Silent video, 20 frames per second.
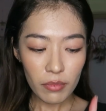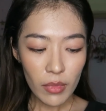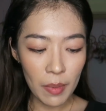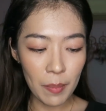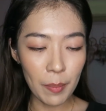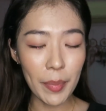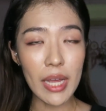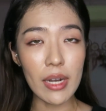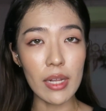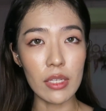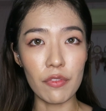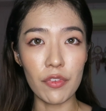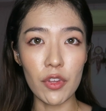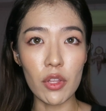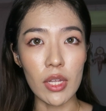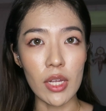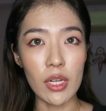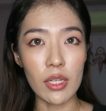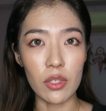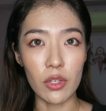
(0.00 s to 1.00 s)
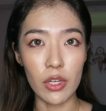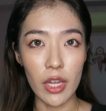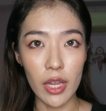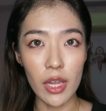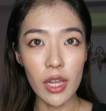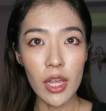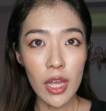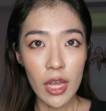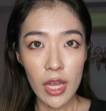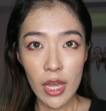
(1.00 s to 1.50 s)
But there's a few things,
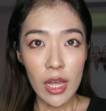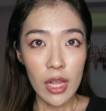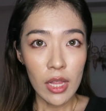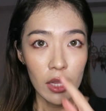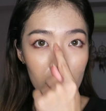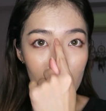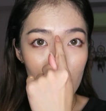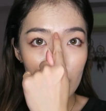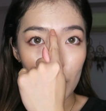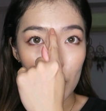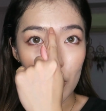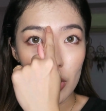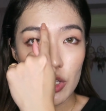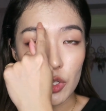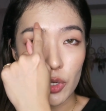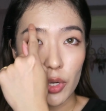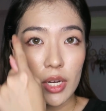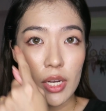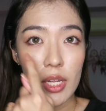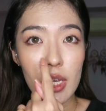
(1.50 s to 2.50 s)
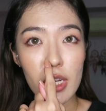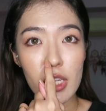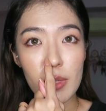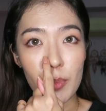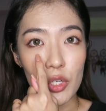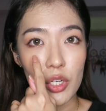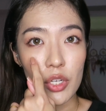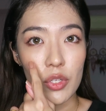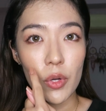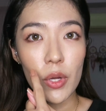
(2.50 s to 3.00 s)
okay? This portion is oily, this
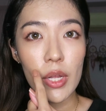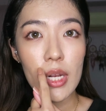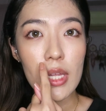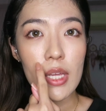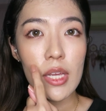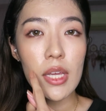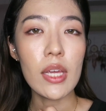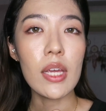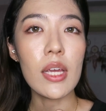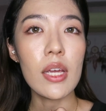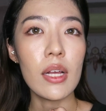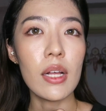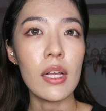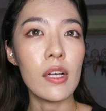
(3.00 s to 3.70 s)
portion is oily,